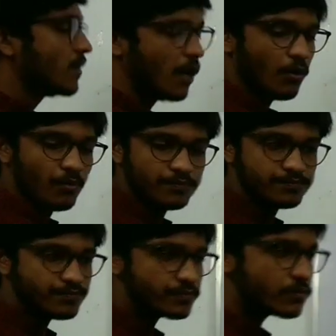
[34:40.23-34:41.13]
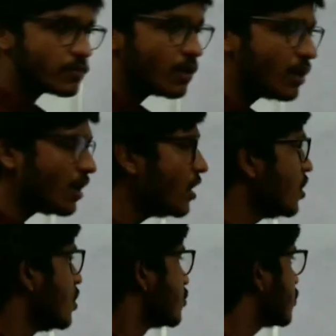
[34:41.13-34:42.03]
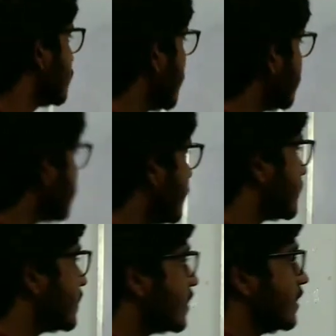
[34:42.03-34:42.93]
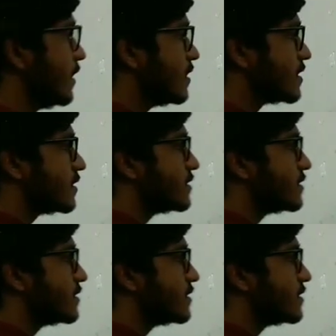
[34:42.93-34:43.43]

Now, so there is basically this